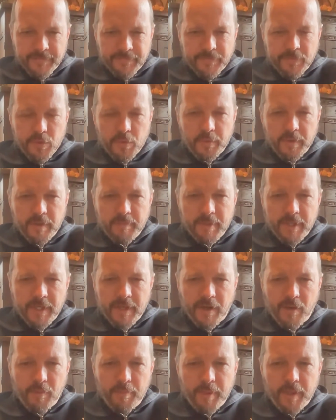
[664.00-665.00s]
Tony
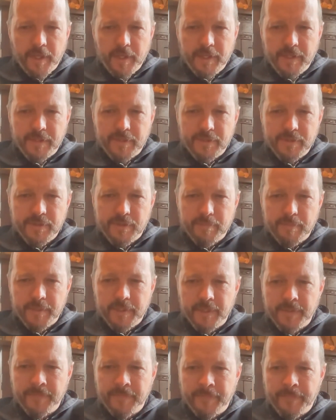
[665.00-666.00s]
McAlpine or
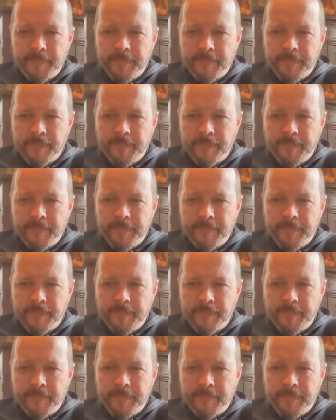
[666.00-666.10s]
somebody,